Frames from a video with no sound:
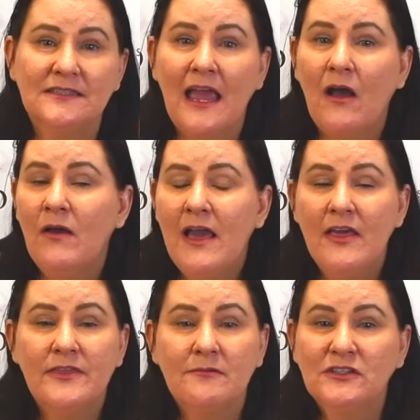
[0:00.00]
Now,
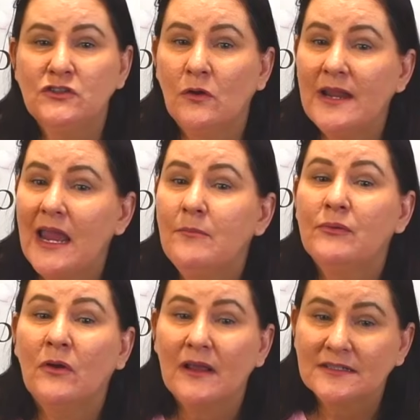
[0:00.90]
there is not a
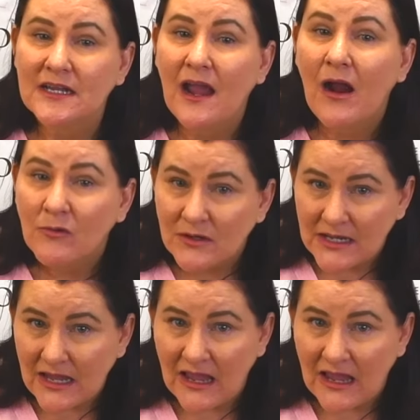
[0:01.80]
product currently